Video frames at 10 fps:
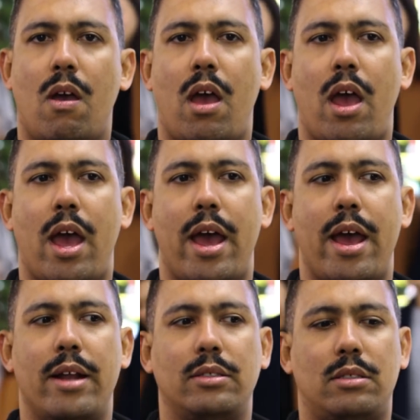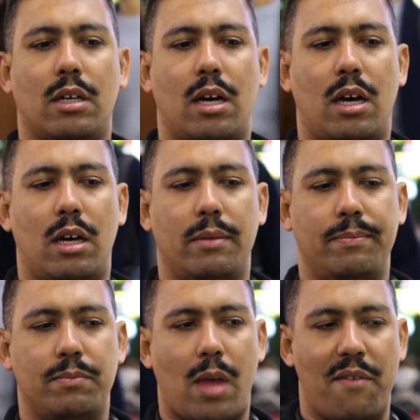and
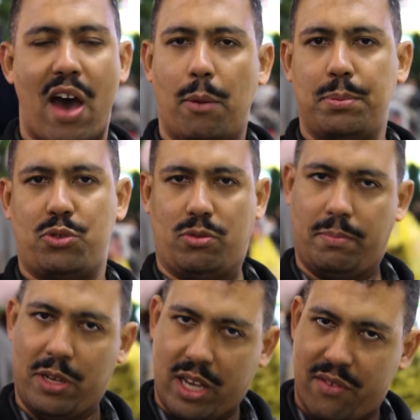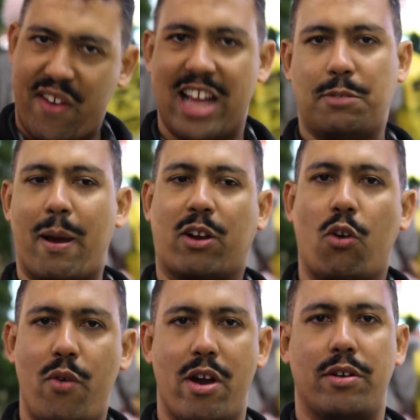have helped me advance my
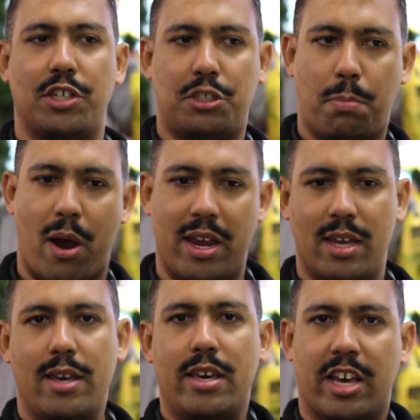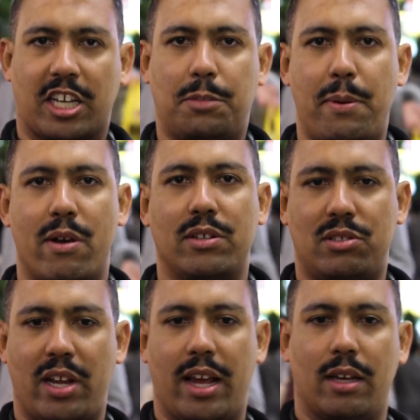career despite
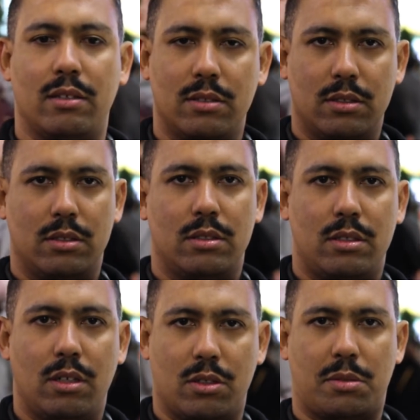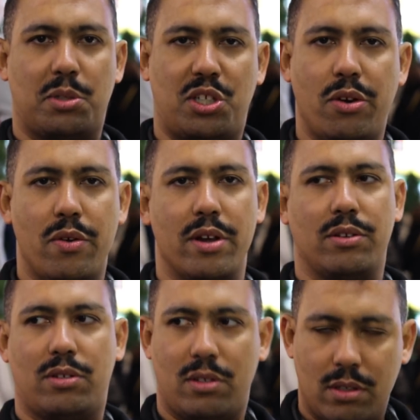experiencing, some
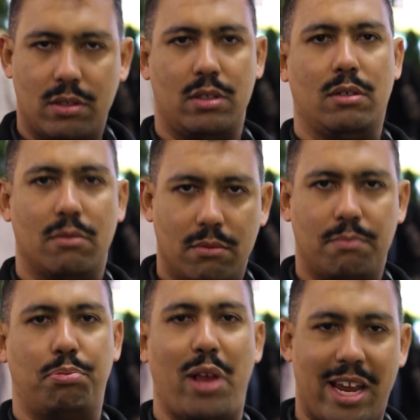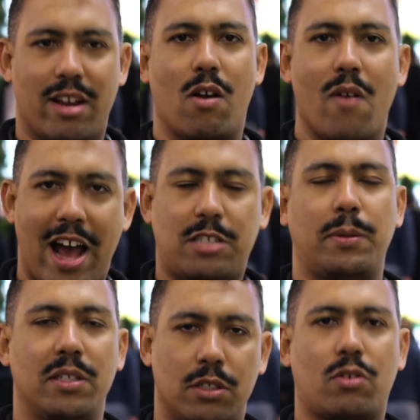serious blatant
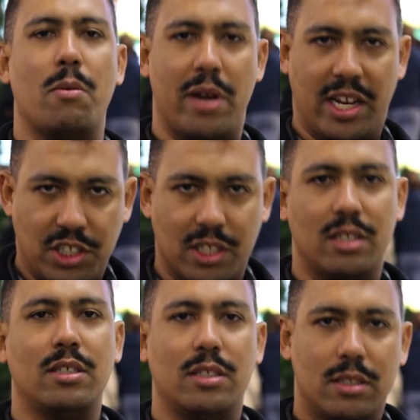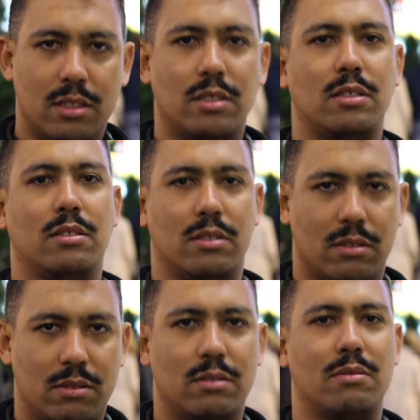harassment and discrimination.
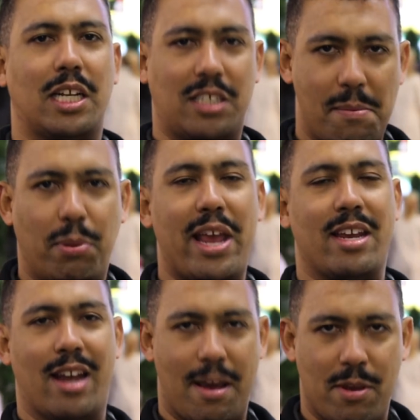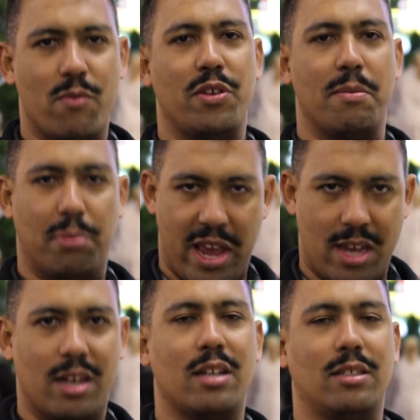When I say blatant, I mean really
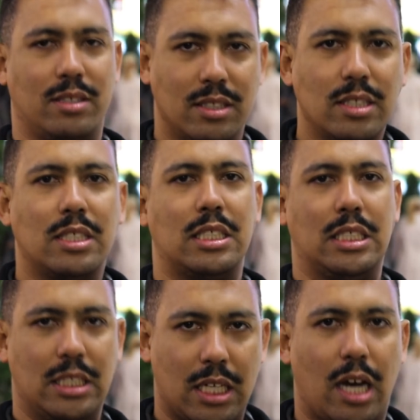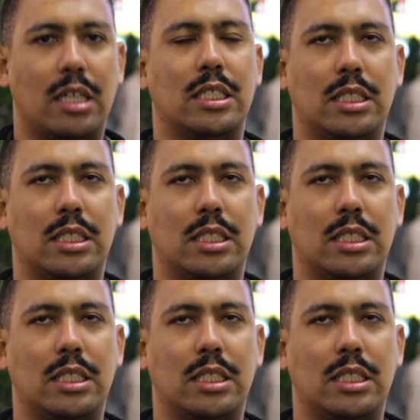blatant. Yeah.